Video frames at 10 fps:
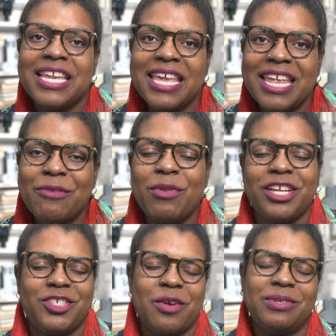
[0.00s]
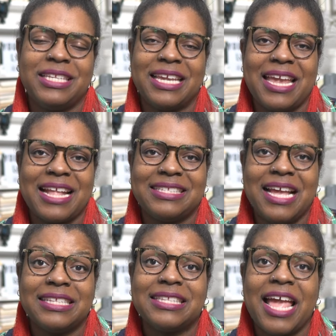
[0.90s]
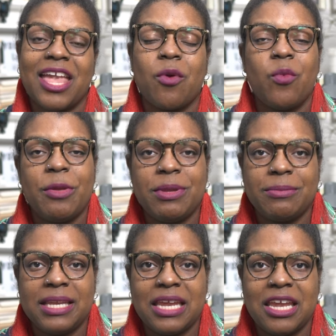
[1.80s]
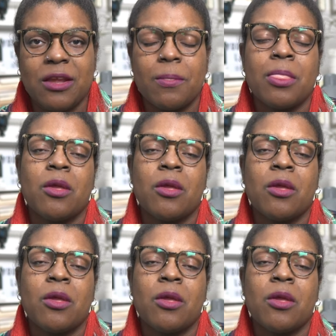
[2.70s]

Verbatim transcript: did make sure I was looking at sites like WebMD